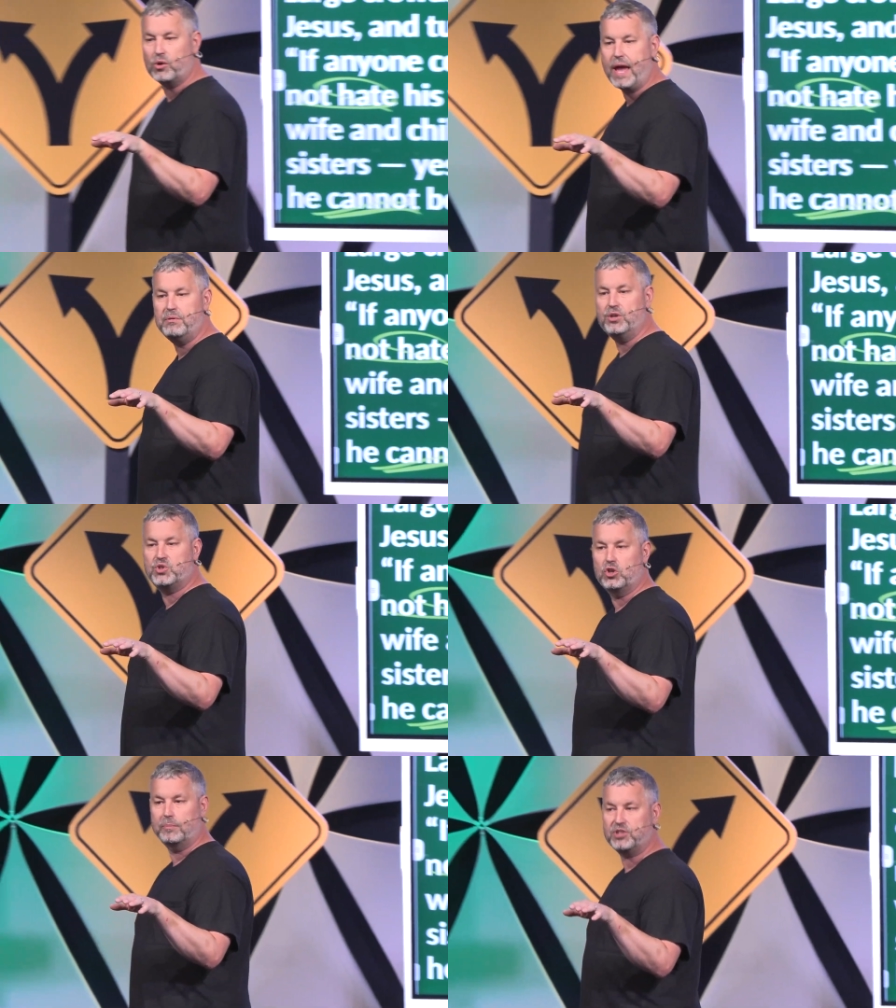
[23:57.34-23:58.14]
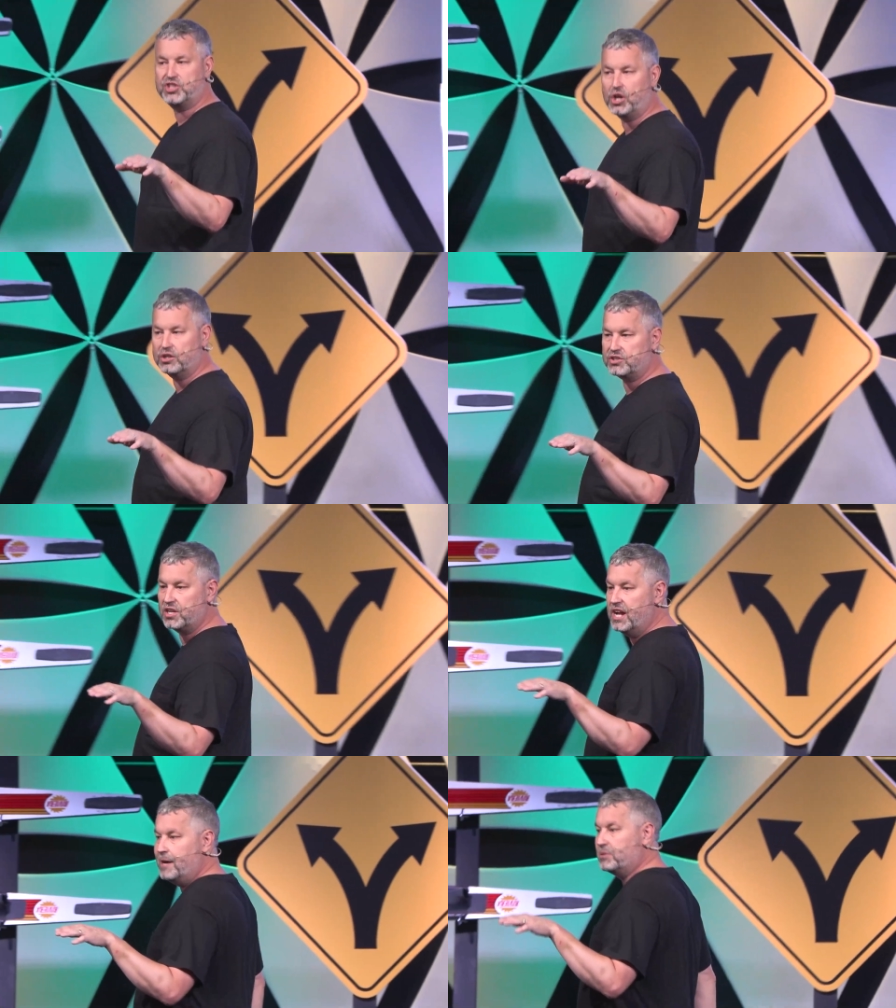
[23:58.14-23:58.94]
they're okay with you showing up to
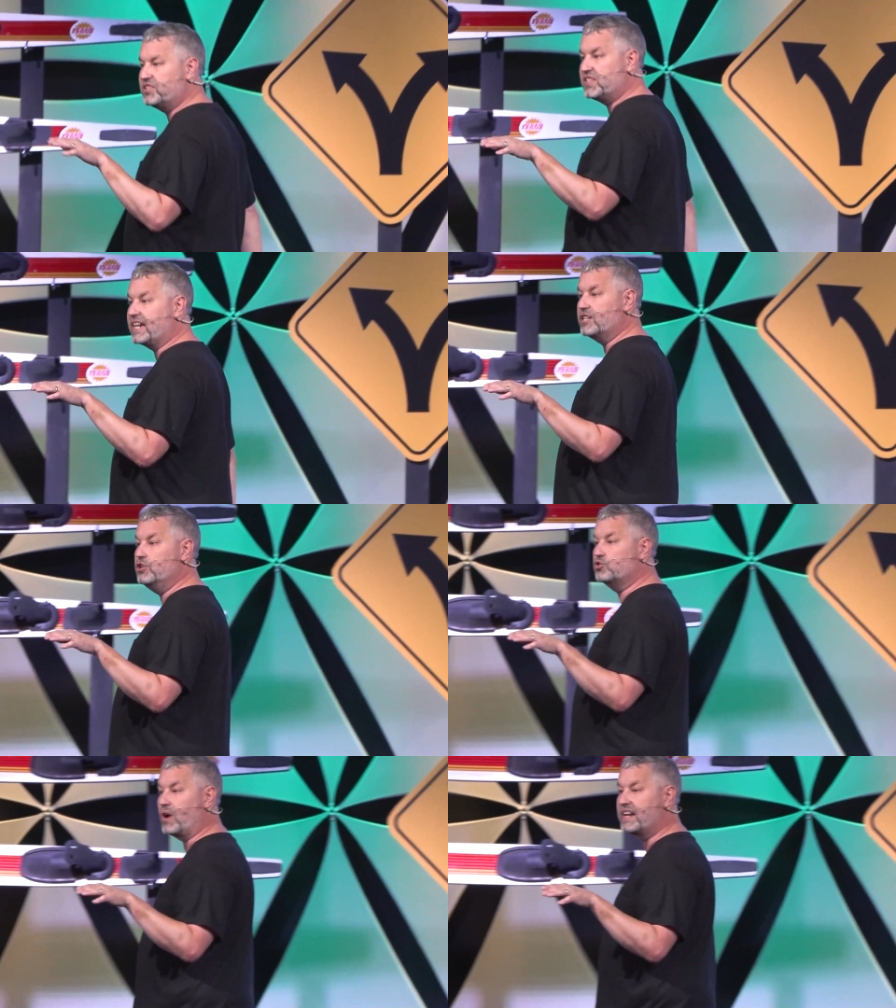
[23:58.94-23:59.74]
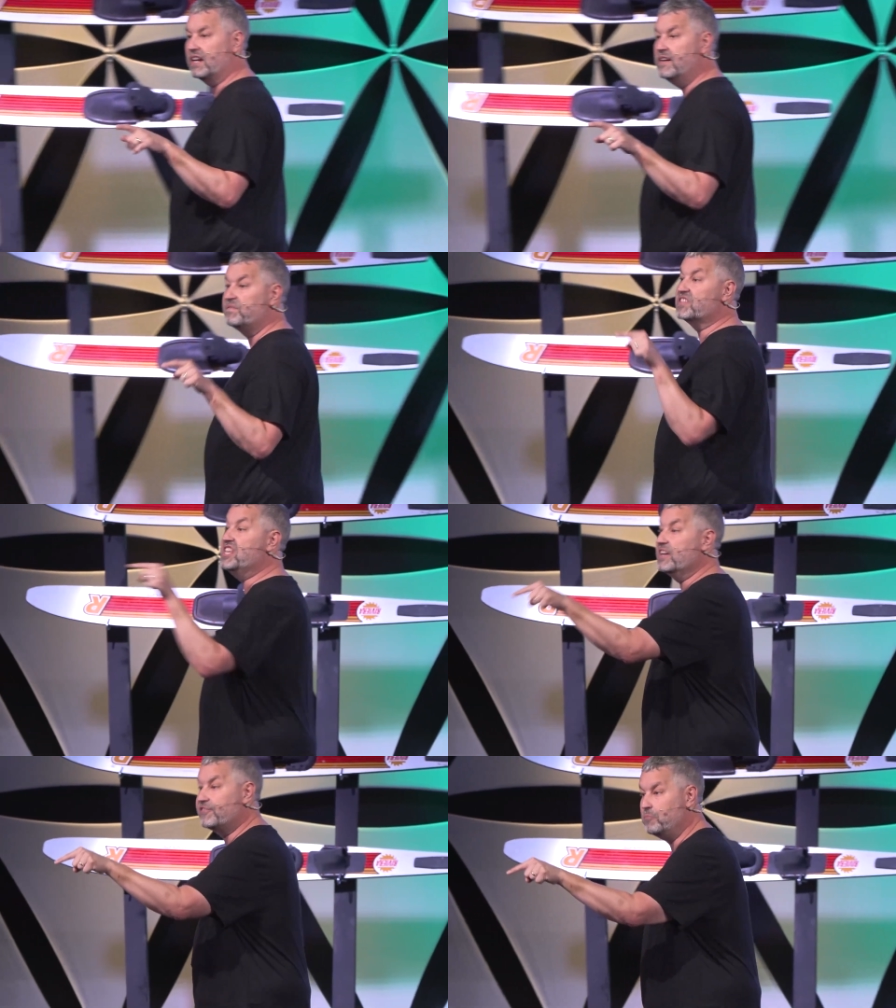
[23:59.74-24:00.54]
church, but the second you try to
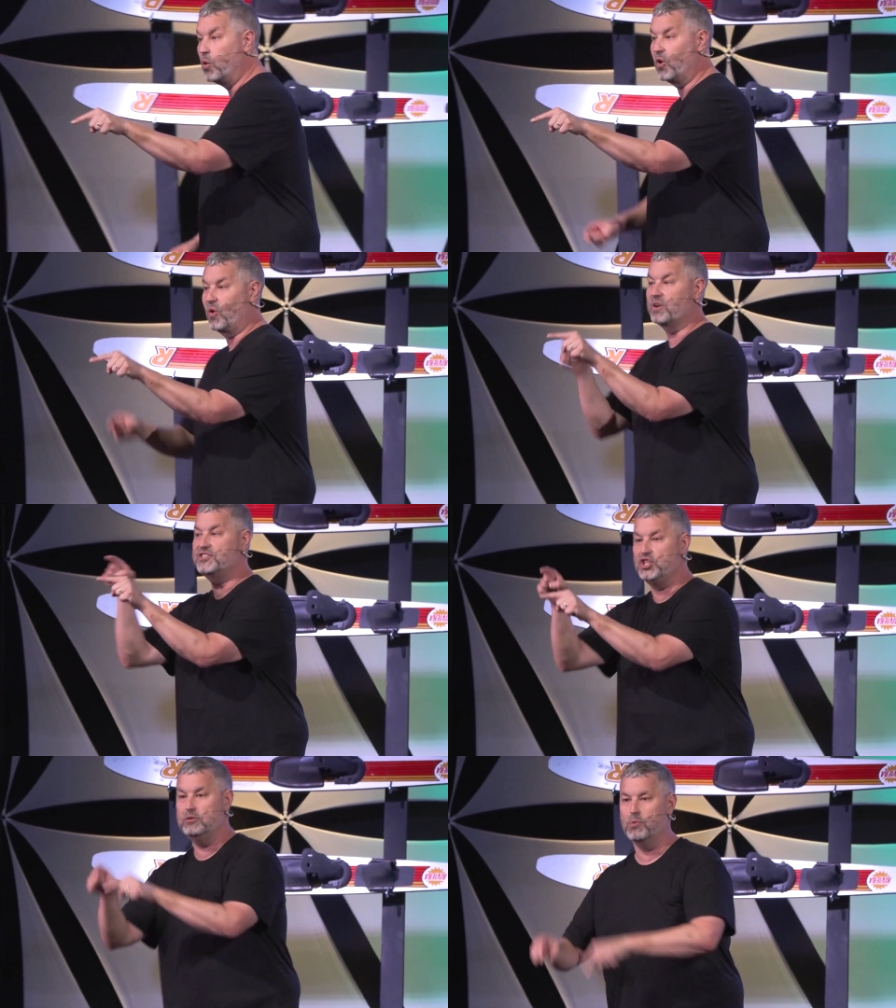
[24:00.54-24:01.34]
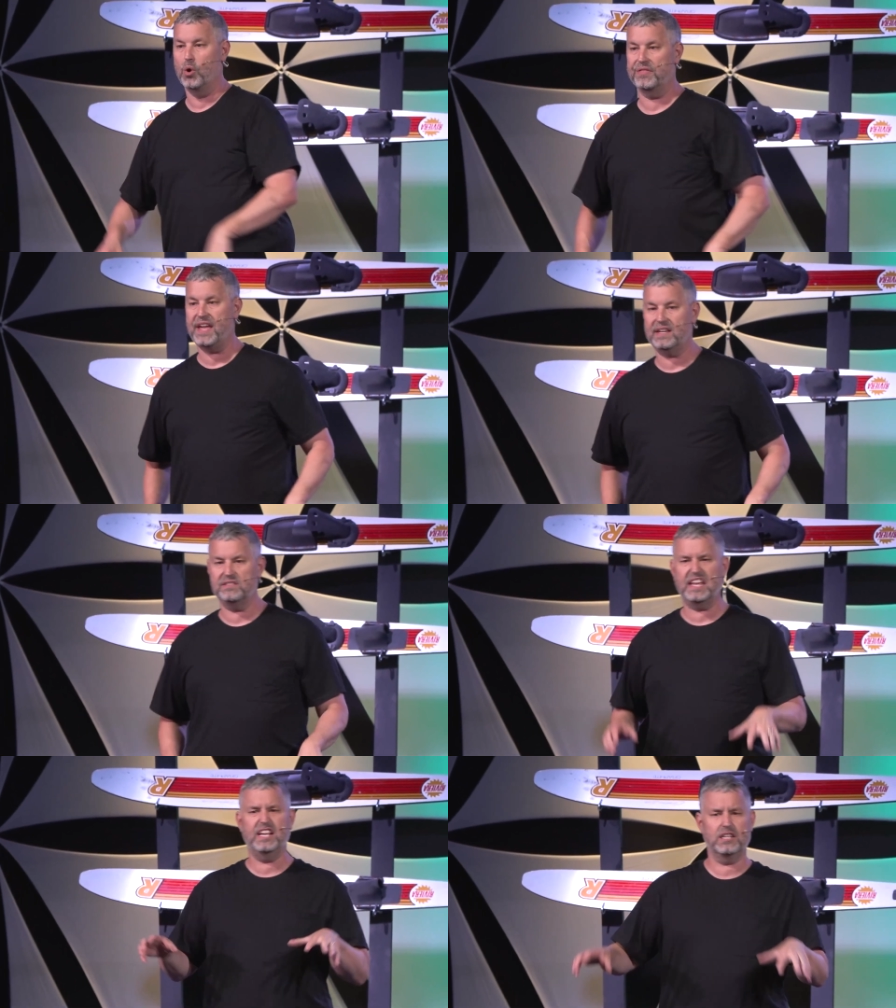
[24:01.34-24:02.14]
give more or do more, they,
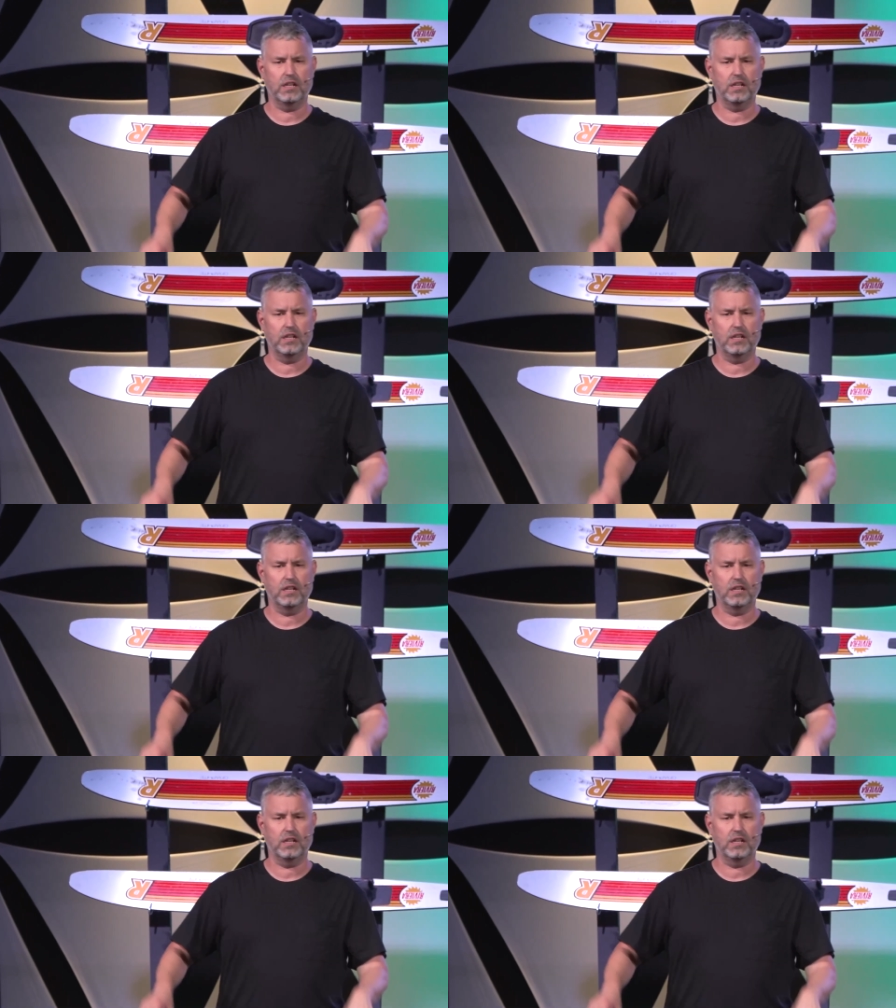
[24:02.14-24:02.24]
they get a